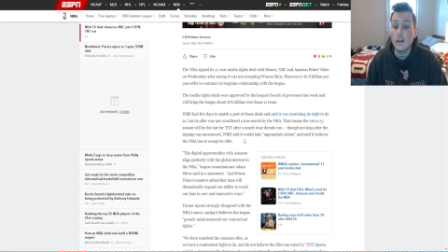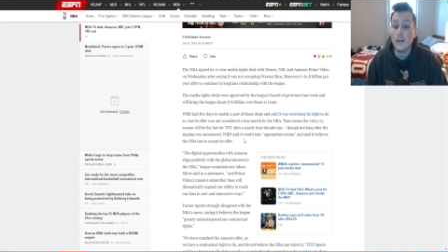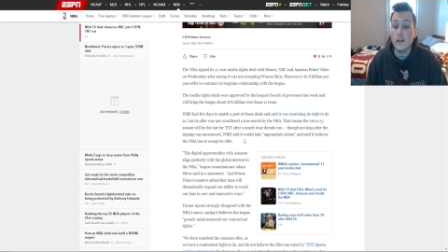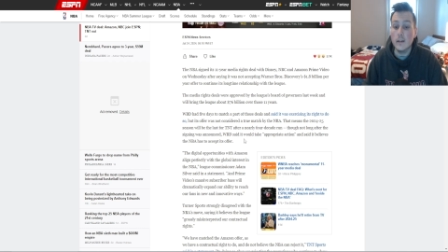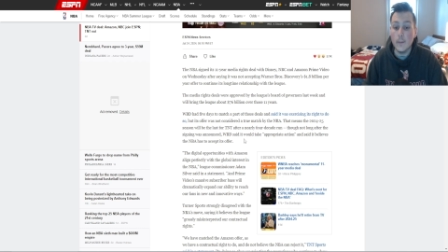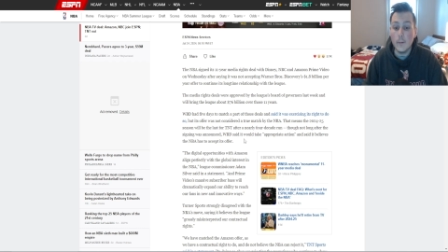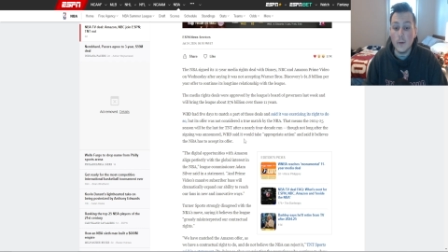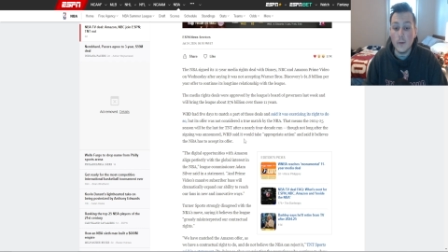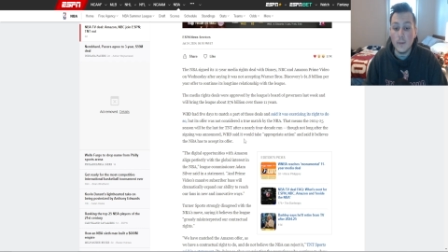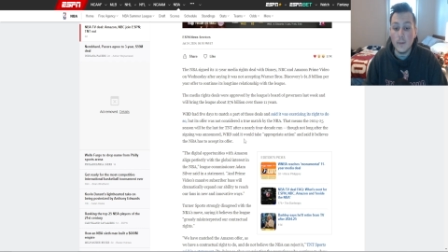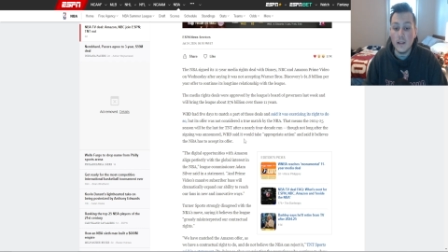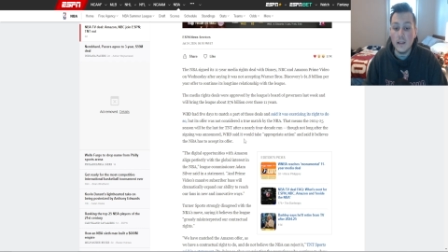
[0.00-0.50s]

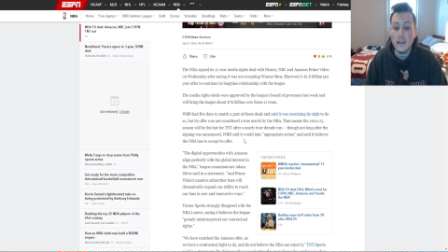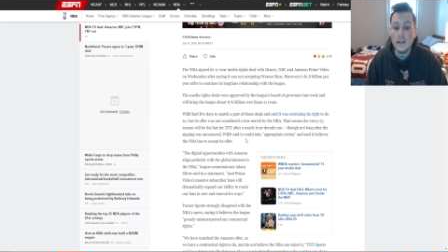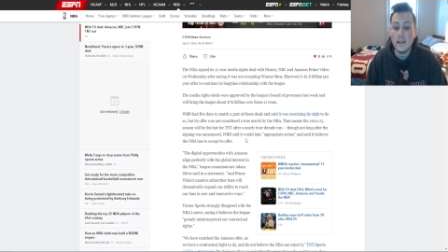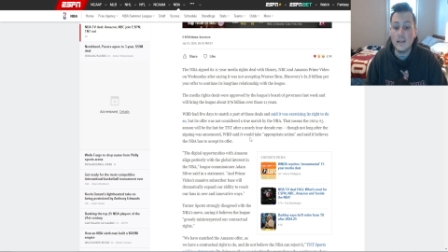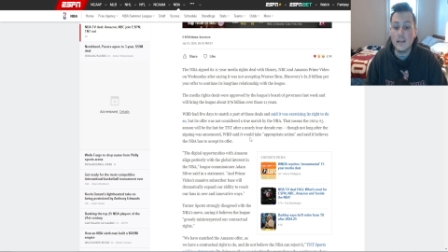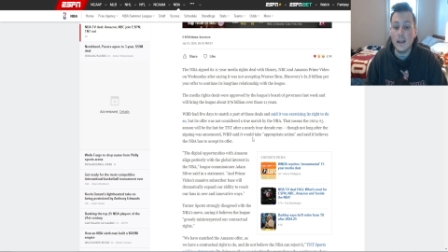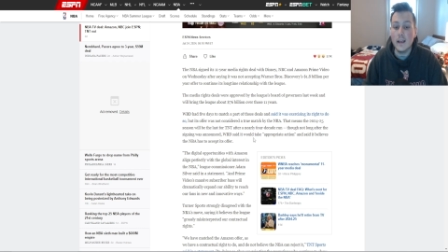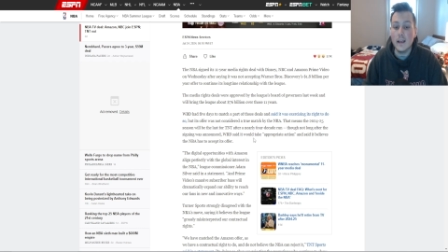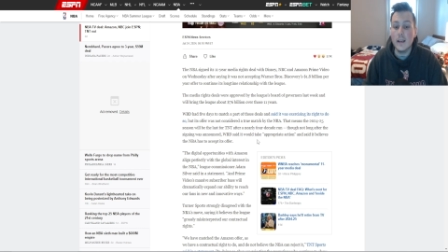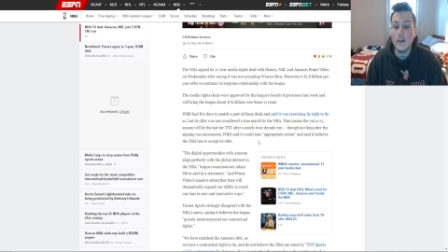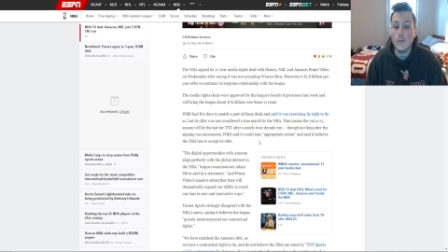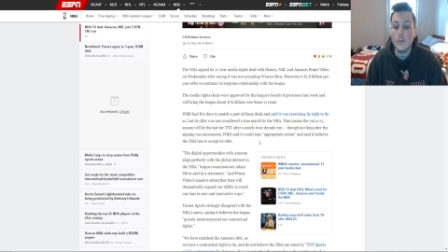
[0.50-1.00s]
WBD
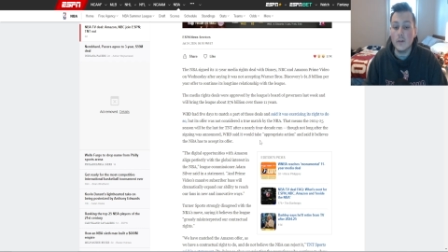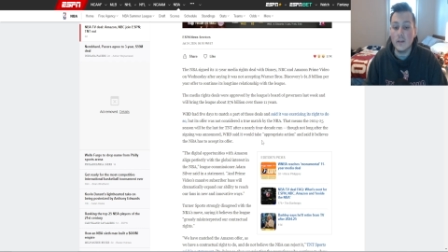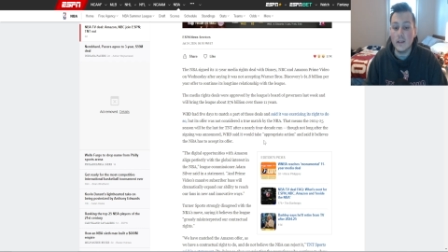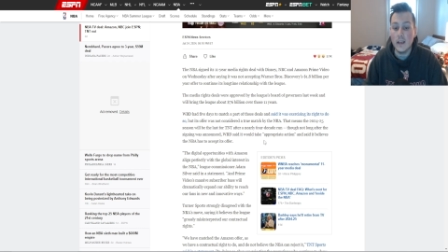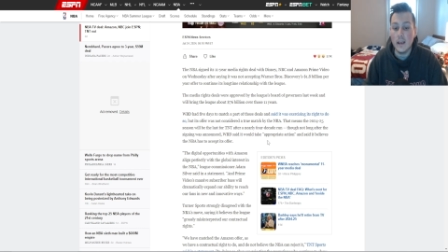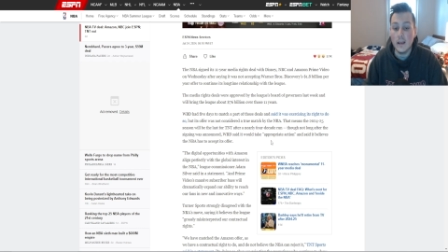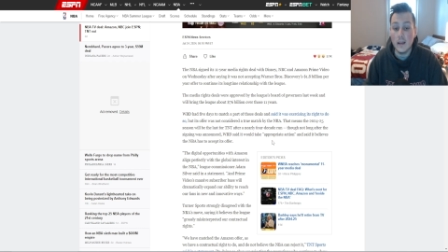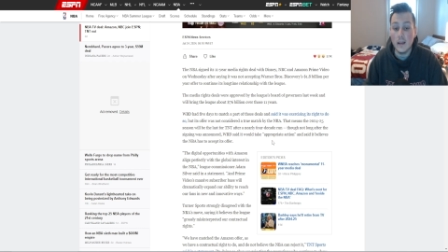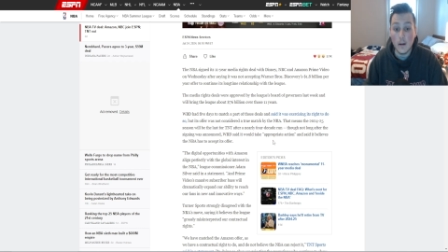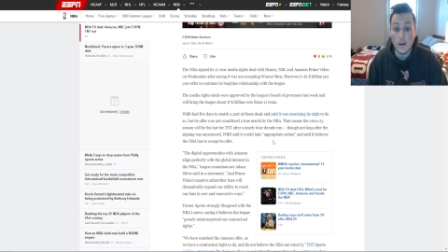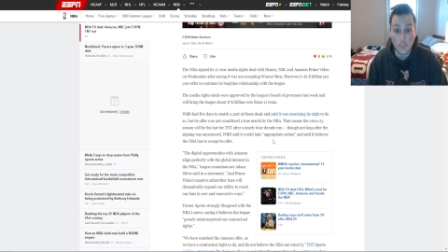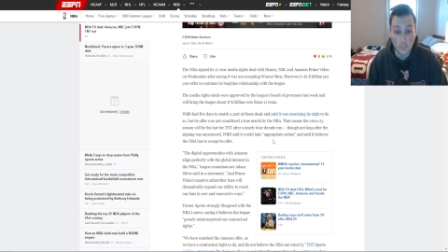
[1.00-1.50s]
said it would
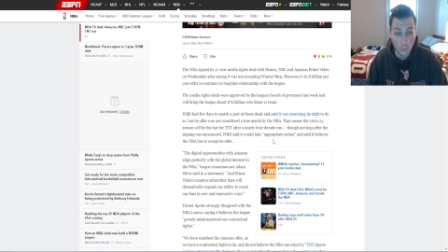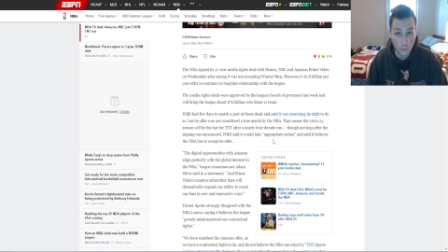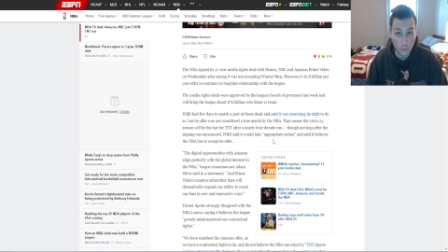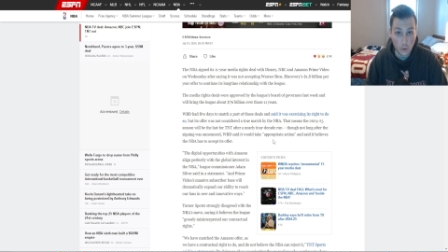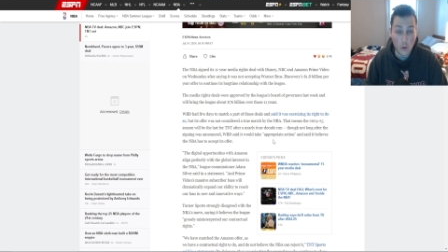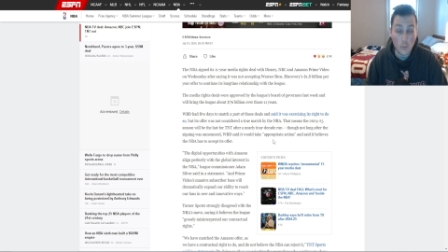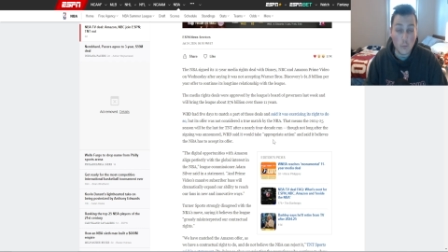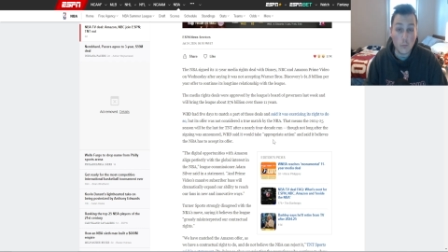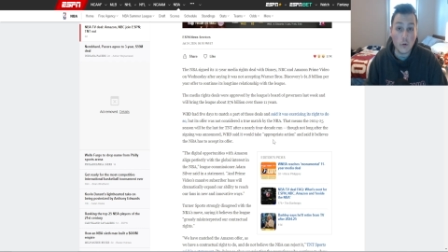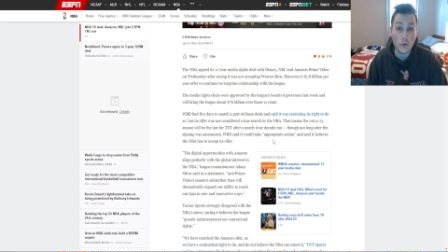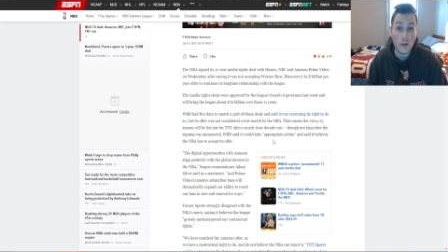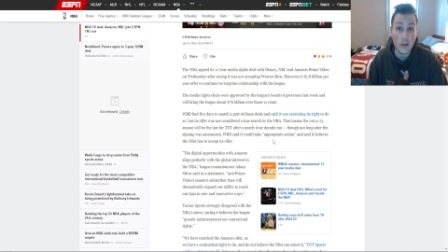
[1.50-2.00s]
take
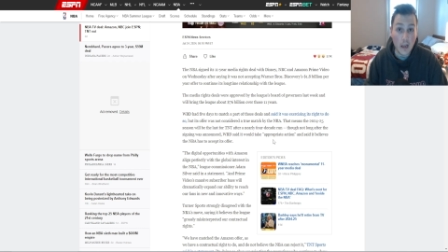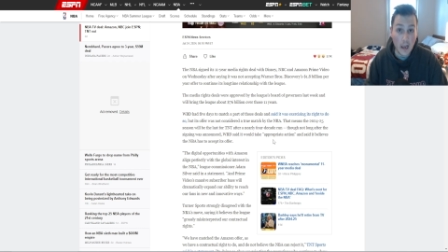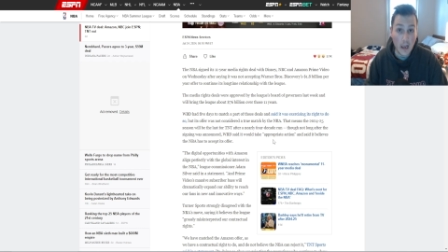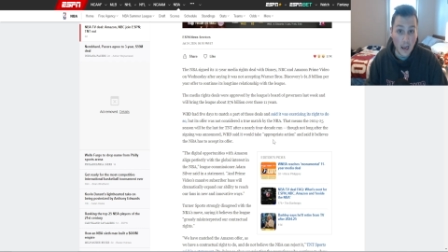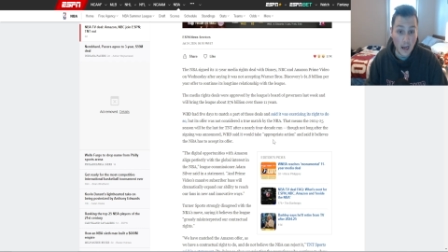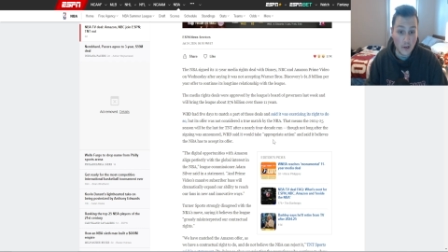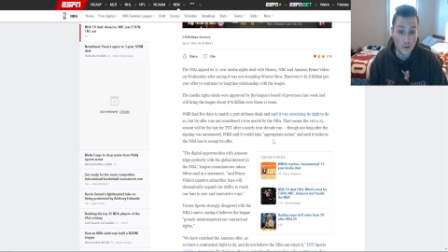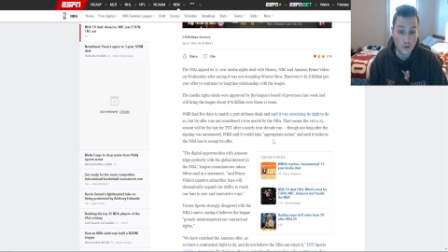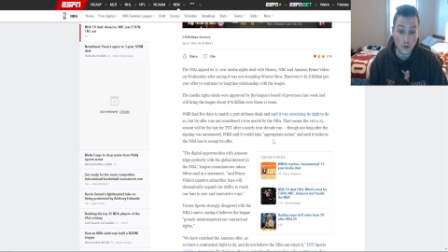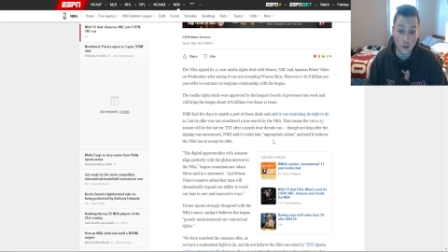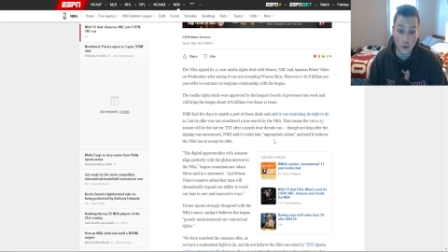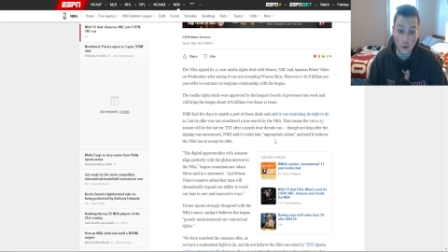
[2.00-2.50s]
appropriate
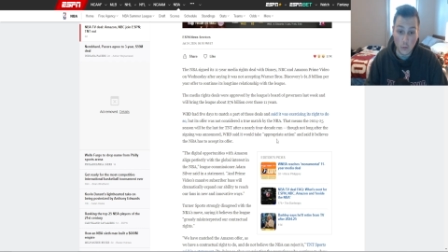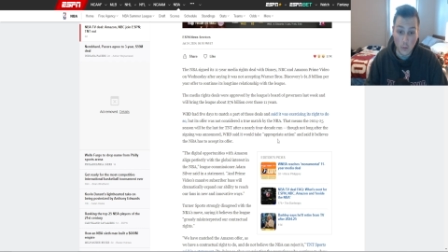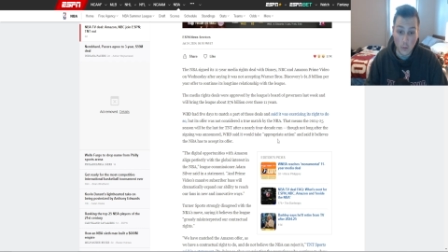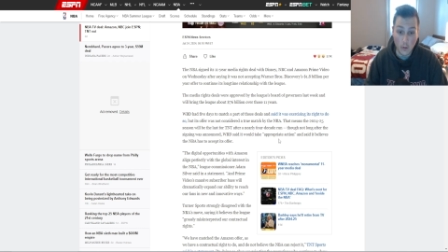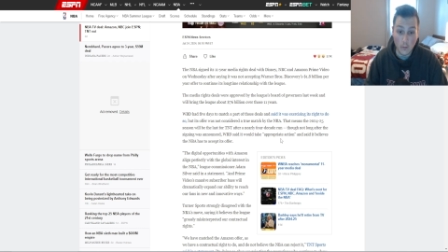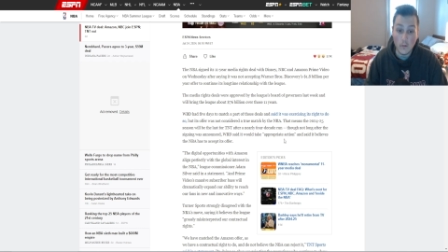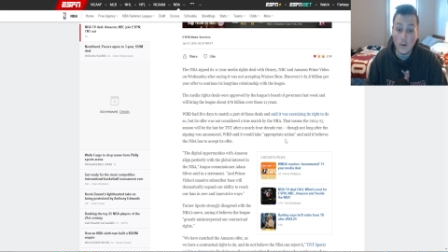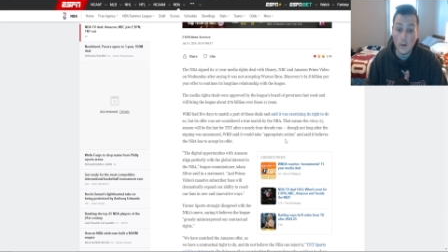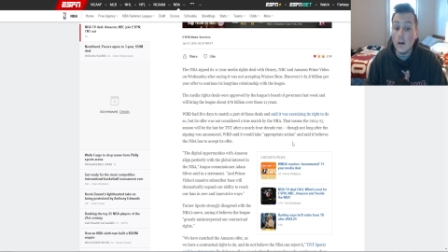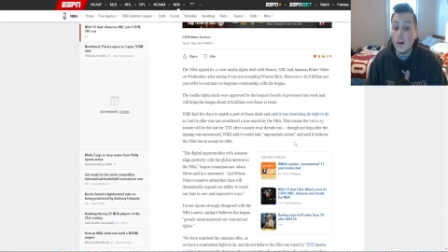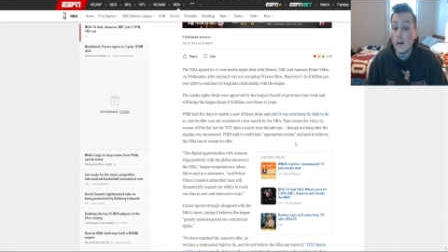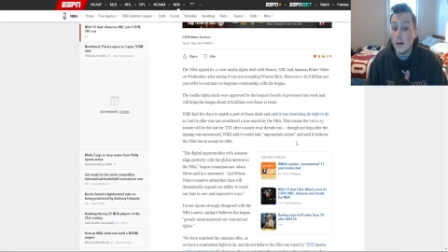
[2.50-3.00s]
action,
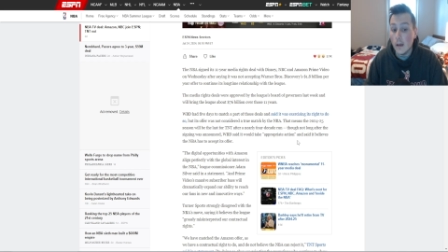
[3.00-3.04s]
quote,